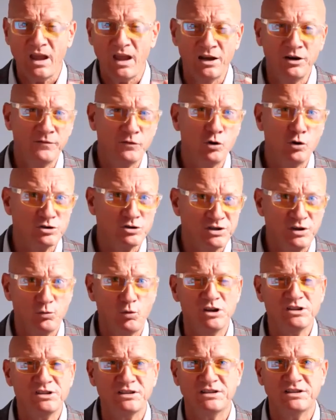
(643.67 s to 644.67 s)
And of course, there
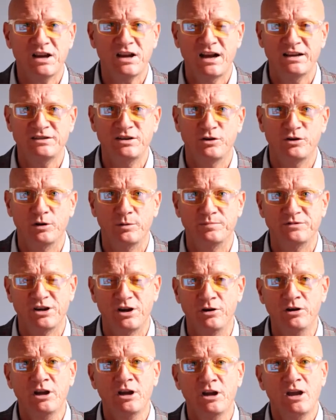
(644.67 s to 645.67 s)
was a tie to
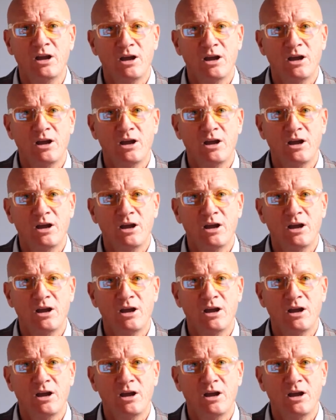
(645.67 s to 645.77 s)
crypto.